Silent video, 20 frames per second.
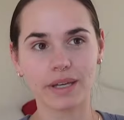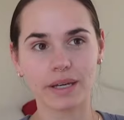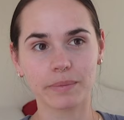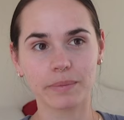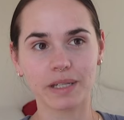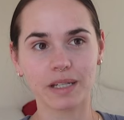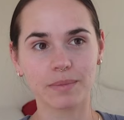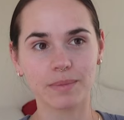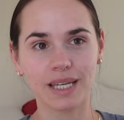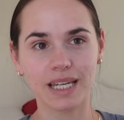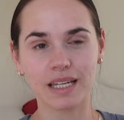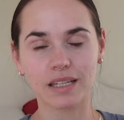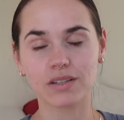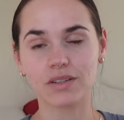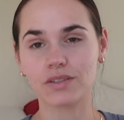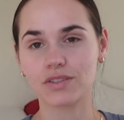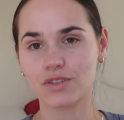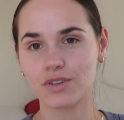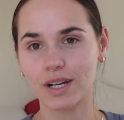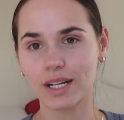that I'm going to be
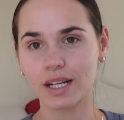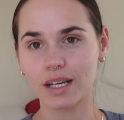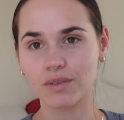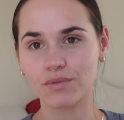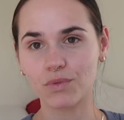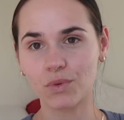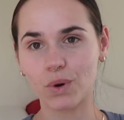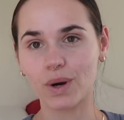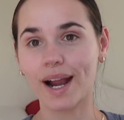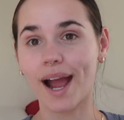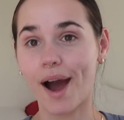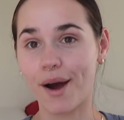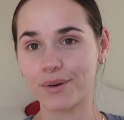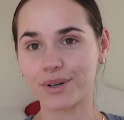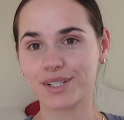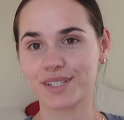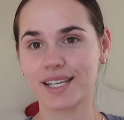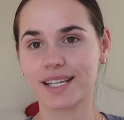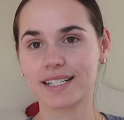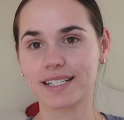illustrating 4
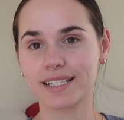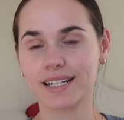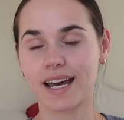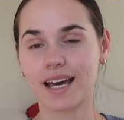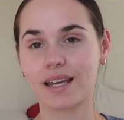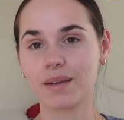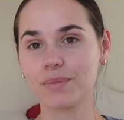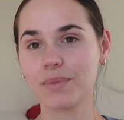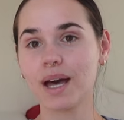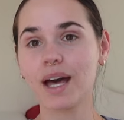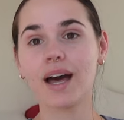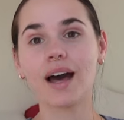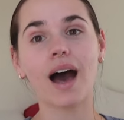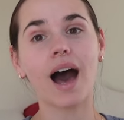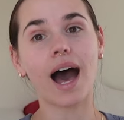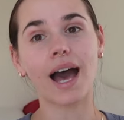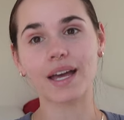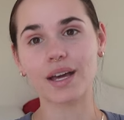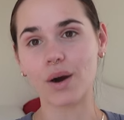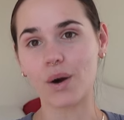hours at a time,
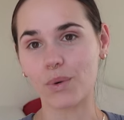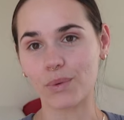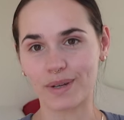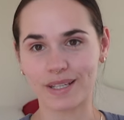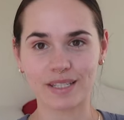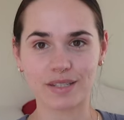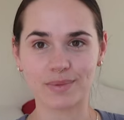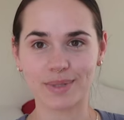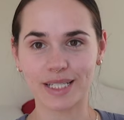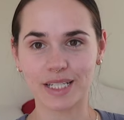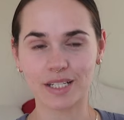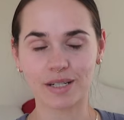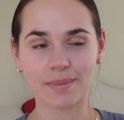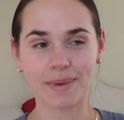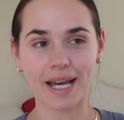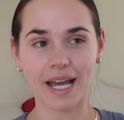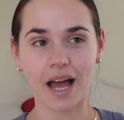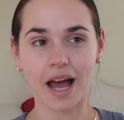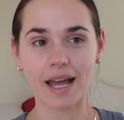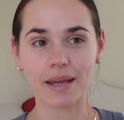I always switch to
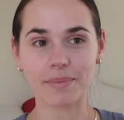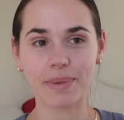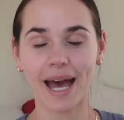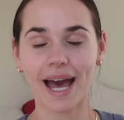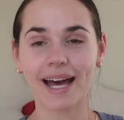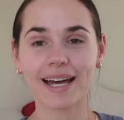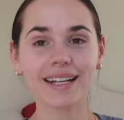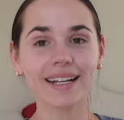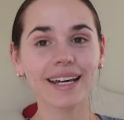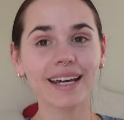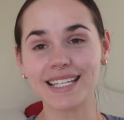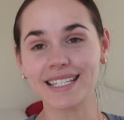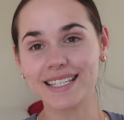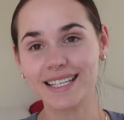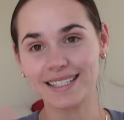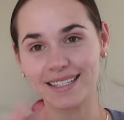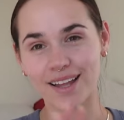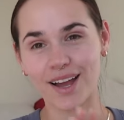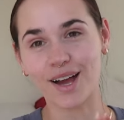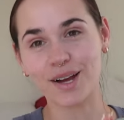my iPad. This
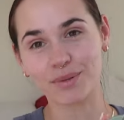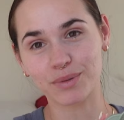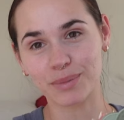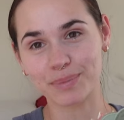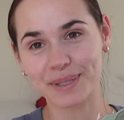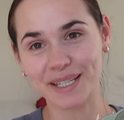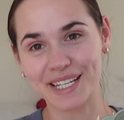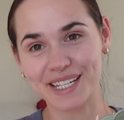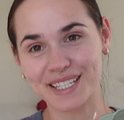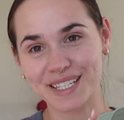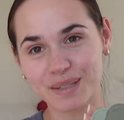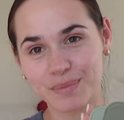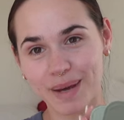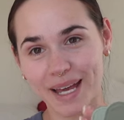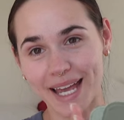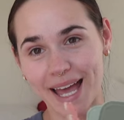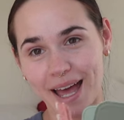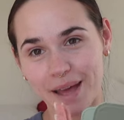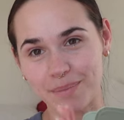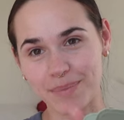has not replaced my
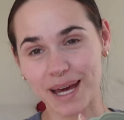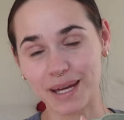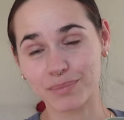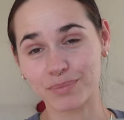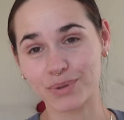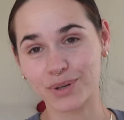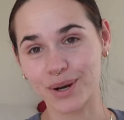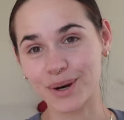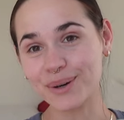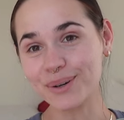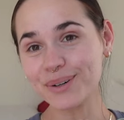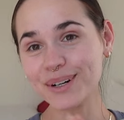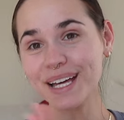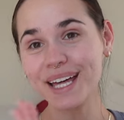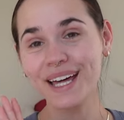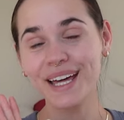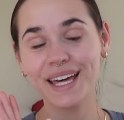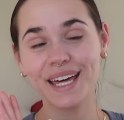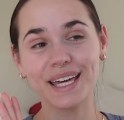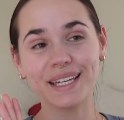iPad Pro.
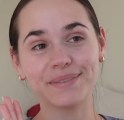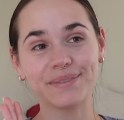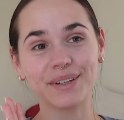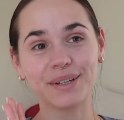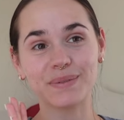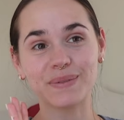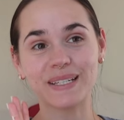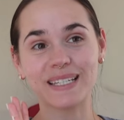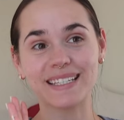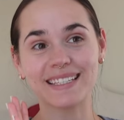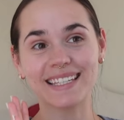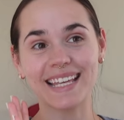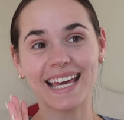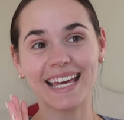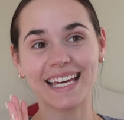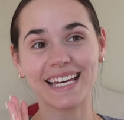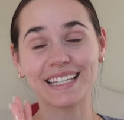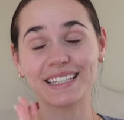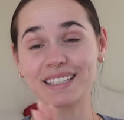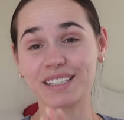If it was
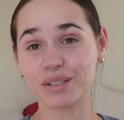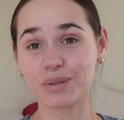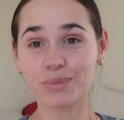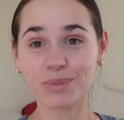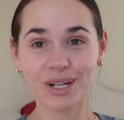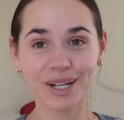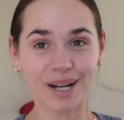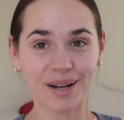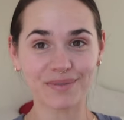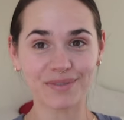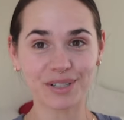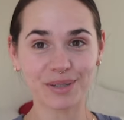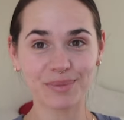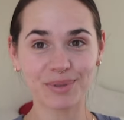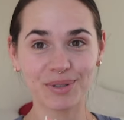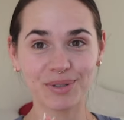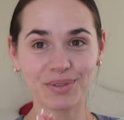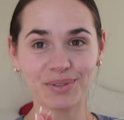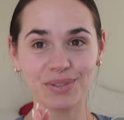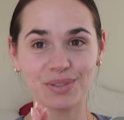a little more
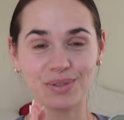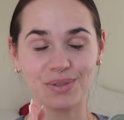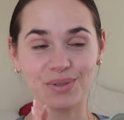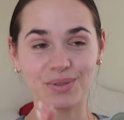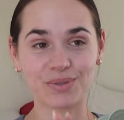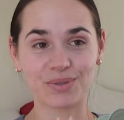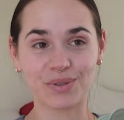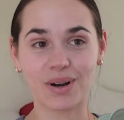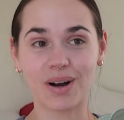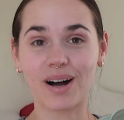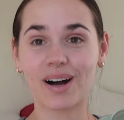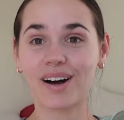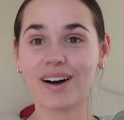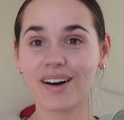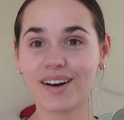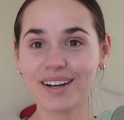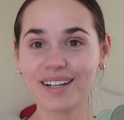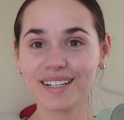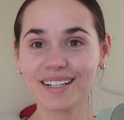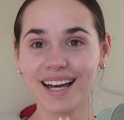comfortable to draw
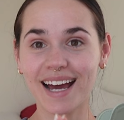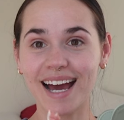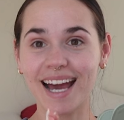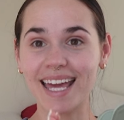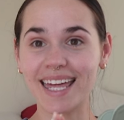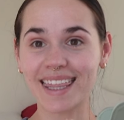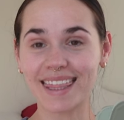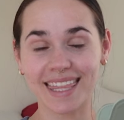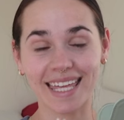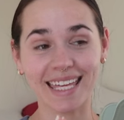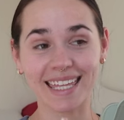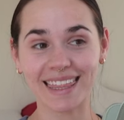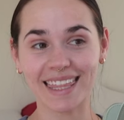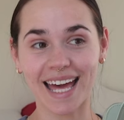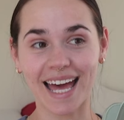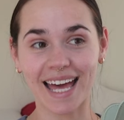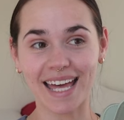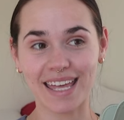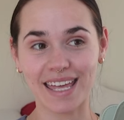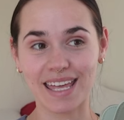on, I think
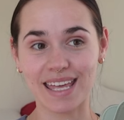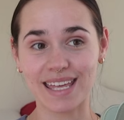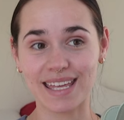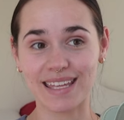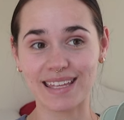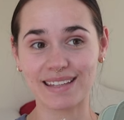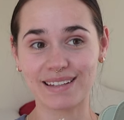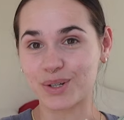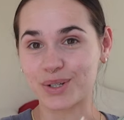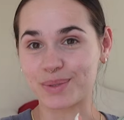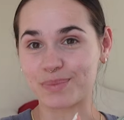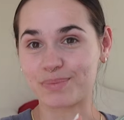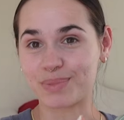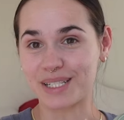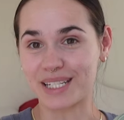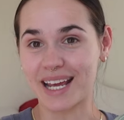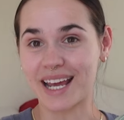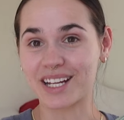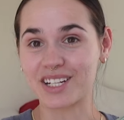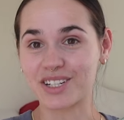that it could
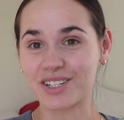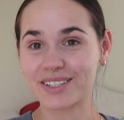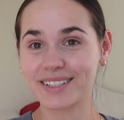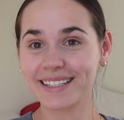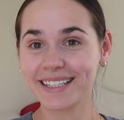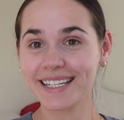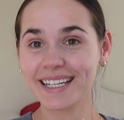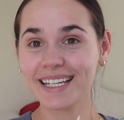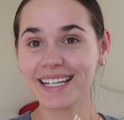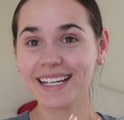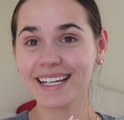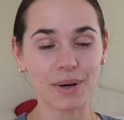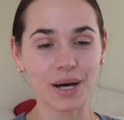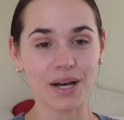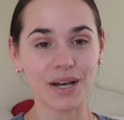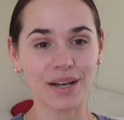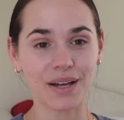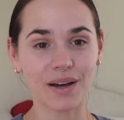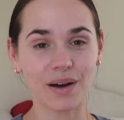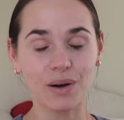potentially,
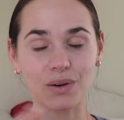but